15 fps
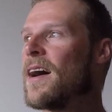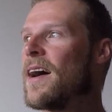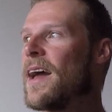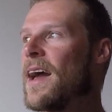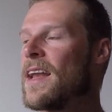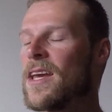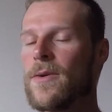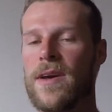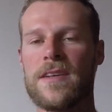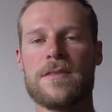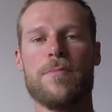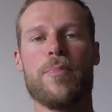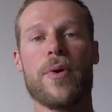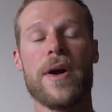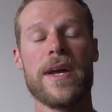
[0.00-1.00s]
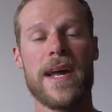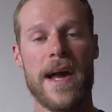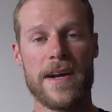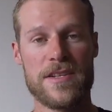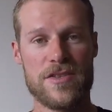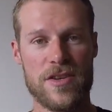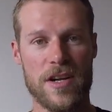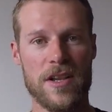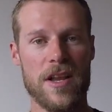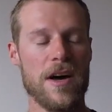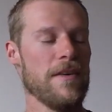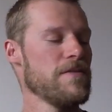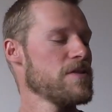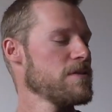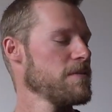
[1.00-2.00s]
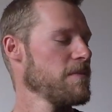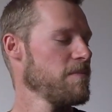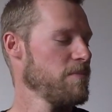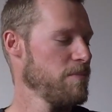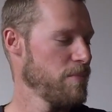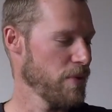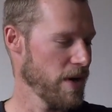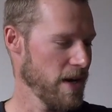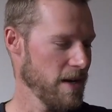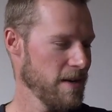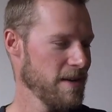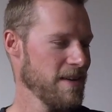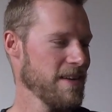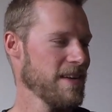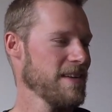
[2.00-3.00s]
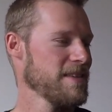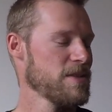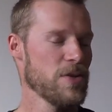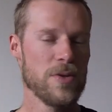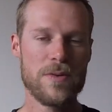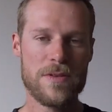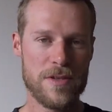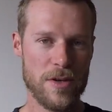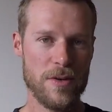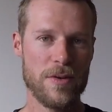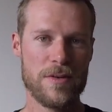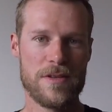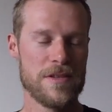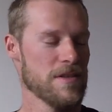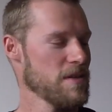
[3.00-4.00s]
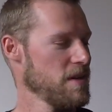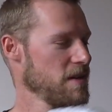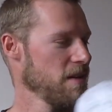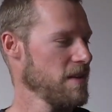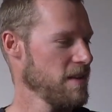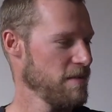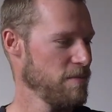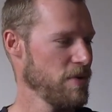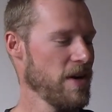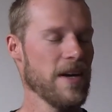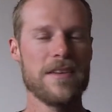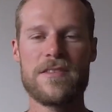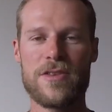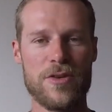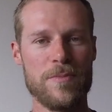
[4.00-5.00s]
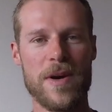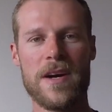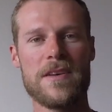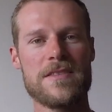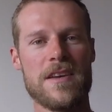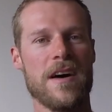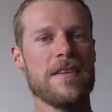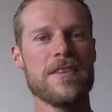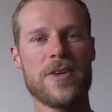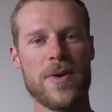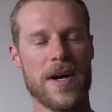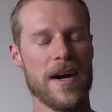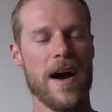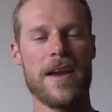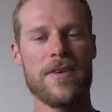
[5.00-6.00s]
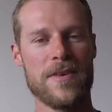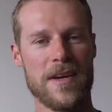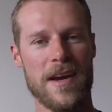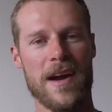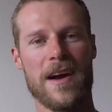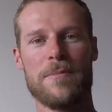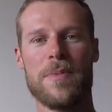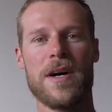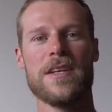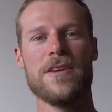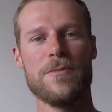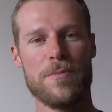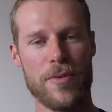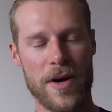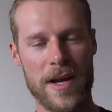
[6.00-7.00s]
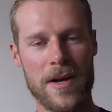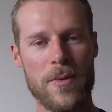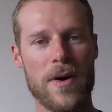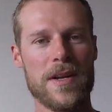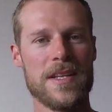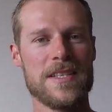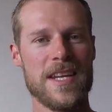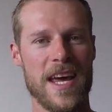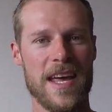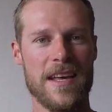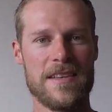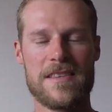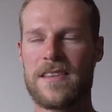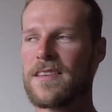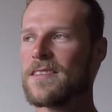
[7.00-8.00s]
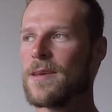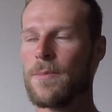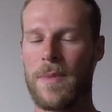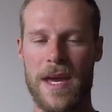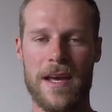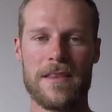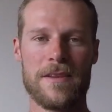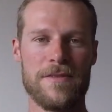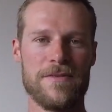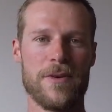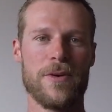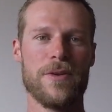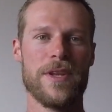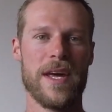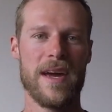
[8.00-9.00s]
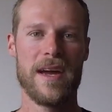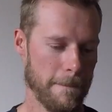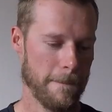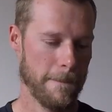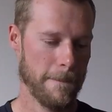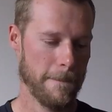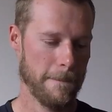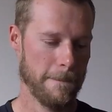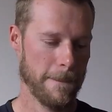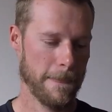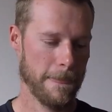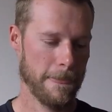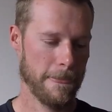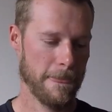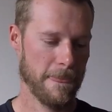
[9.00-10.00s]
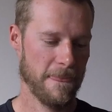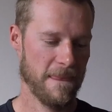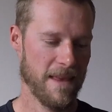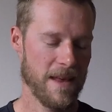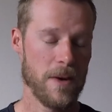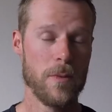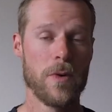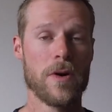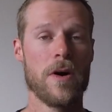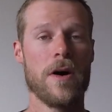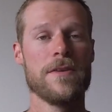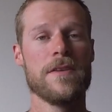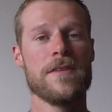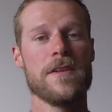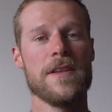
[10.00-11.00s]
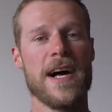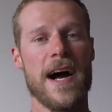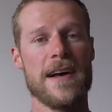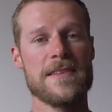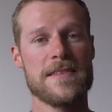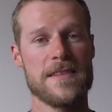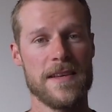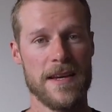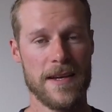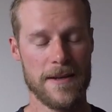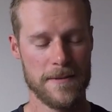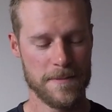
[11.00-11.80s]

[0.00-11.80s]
Anyways, bring extra gloves. Bring 2 toques. Bring 2 pairs of underwear. I don't care. But you bring what it takes to make the full day. We're on to the last thing.